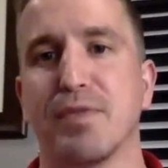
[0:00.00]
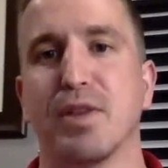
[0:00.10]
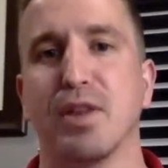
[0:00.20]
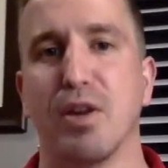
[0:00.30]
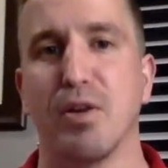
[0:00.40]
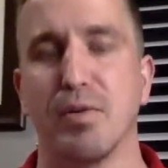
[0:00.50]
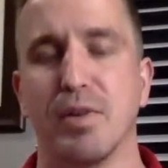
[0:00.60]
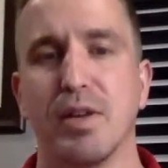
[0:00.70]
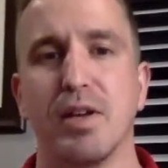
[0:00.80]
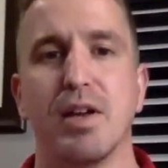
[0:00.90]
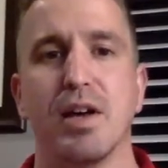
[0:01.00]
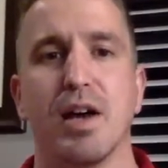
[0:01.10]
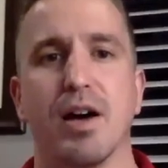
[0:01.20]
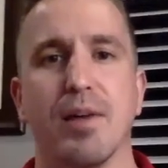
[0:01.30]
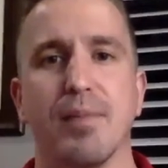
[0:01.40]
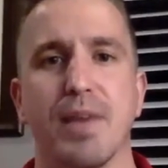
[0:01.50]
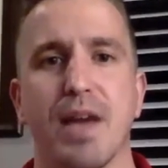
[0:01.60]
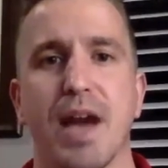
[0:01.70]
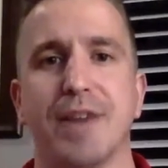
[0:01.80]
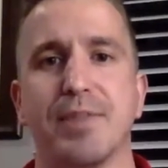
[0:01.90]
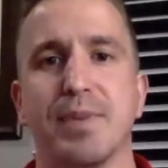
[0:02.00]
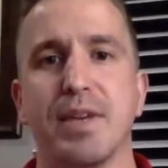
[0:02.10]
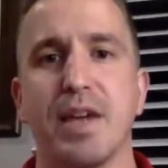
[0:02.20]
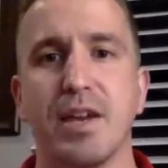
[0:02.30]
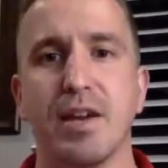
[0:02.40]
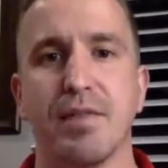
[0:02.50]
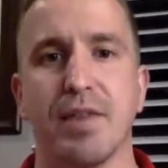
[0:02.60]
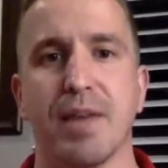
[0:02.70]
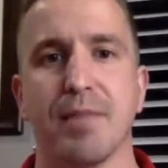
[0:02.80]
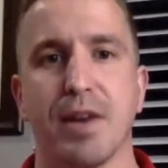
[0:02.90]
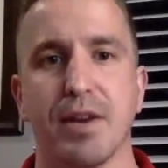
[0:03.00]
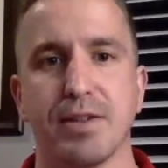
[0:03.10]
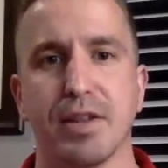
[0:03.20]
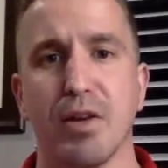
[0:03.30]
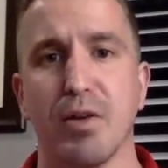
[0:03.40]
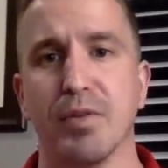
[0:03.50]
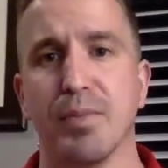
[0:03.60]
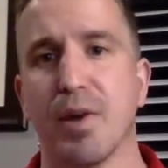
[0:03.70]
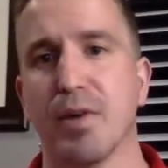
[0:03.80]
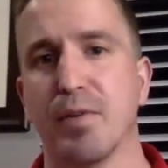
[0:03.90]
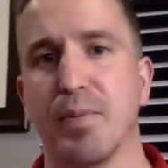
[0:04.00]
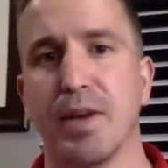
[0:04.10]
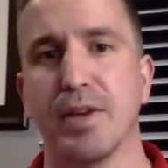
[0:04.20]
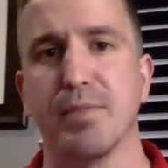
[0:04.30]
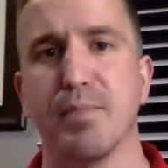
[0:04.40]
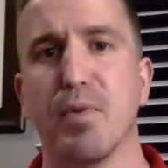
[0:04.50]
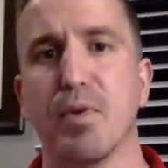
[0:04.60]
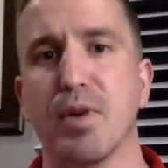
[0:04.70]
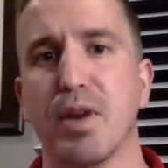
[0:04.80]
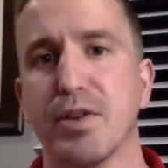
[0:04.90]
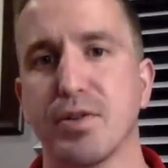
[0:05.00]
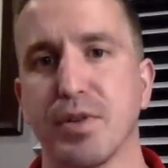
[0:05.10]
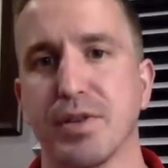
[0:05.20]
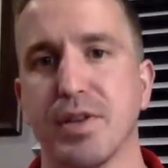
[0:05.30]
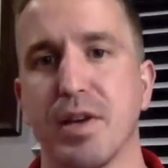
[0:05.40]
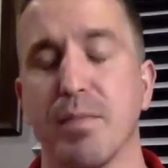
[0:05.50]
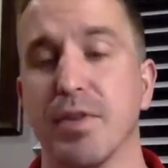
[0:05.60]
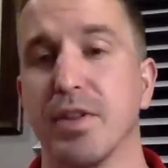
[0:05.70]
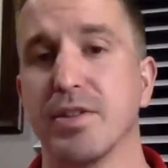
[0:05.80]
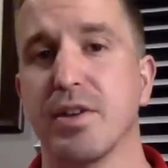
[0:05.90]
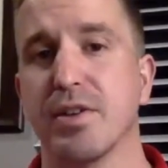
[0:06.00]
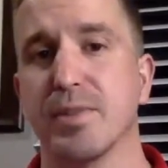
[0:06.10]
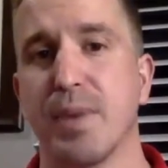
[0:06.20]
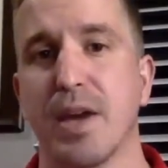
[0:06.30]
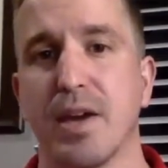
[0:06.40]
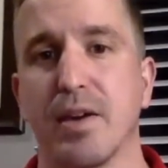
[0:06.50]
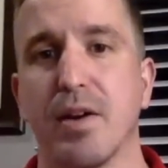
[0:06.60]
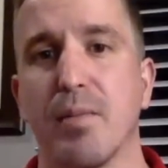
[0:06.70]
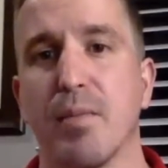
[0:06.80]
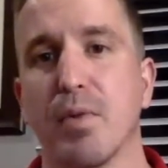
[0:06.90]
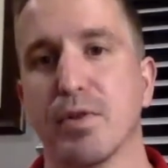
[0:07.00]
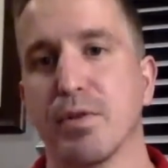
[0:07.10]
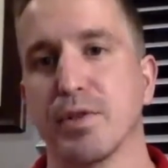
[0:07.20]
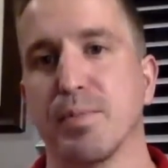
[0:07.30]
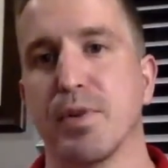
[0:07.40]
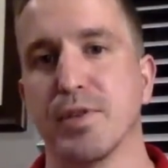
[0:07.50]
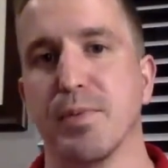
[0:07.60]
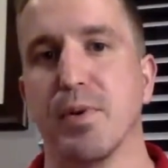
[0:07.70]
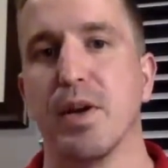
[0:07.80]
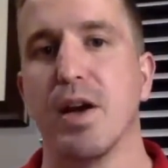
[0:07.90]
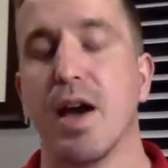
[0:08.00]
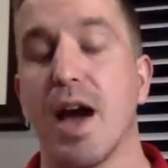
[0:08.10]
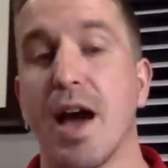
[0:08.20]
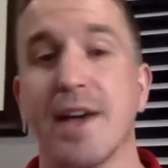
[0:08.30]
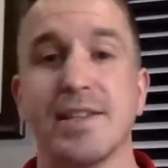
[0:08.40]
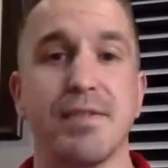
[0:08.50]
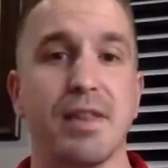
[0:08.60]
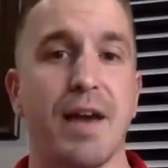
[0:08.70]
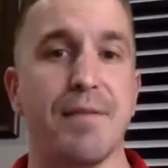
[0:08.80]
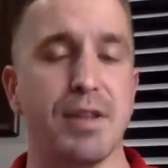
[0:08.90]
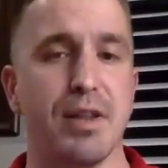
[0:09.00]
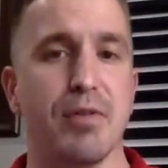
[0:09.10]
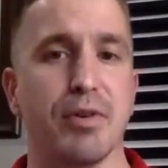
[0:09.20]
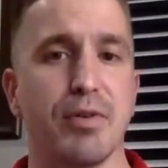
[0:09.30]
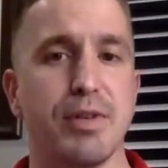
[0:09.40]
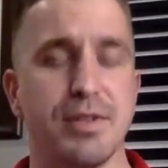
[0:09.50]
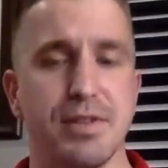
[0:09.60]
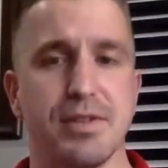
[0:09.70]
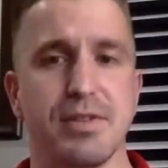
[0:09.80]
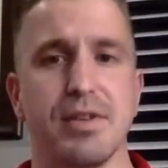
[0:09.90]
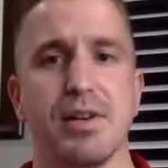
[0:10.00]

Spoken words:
the loan. At the beginning of an Amorized loan, the borrower pays more interest, but then starts paying more towards principal as the life of the loan increases.